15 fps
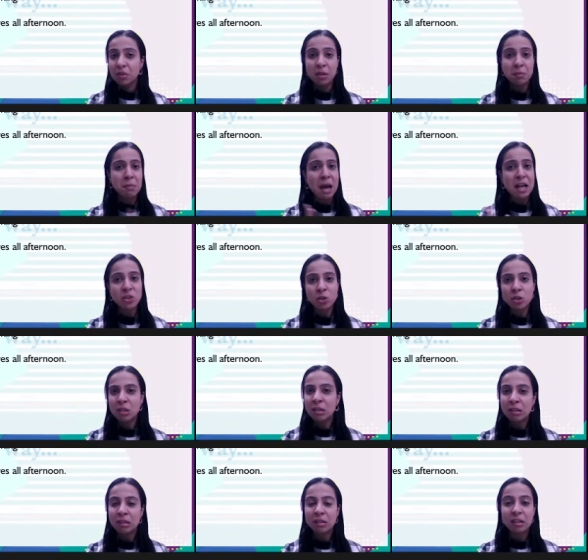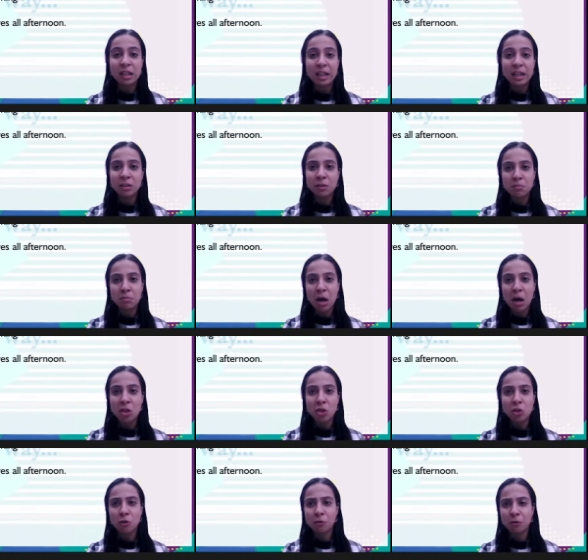imagine the day in the
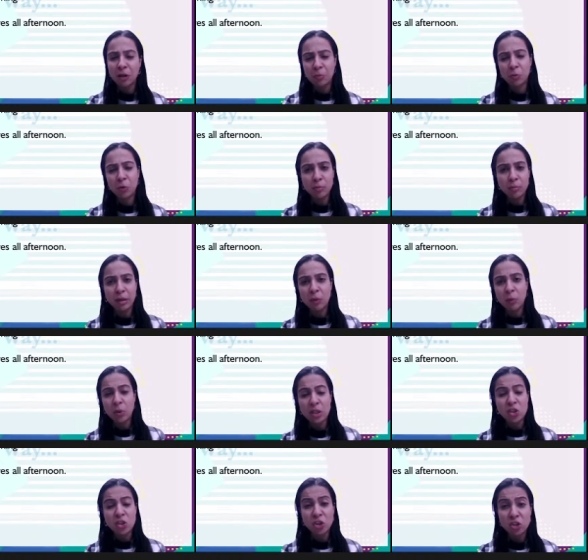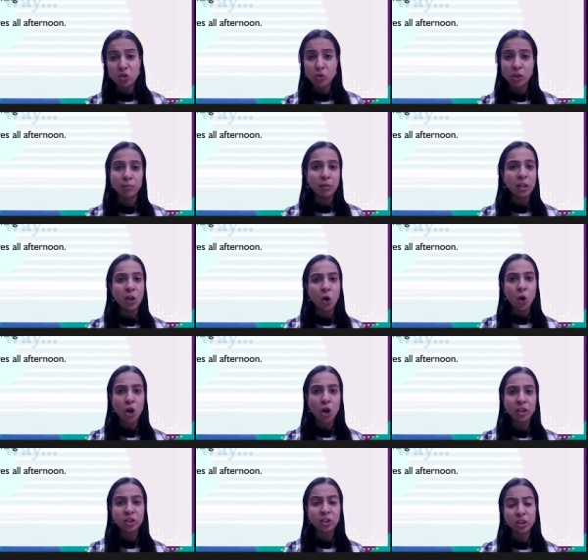month of April, May, when it's extremely
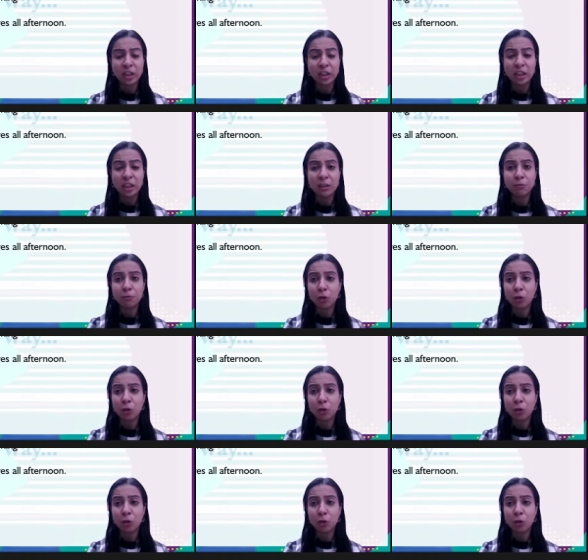hot, 30,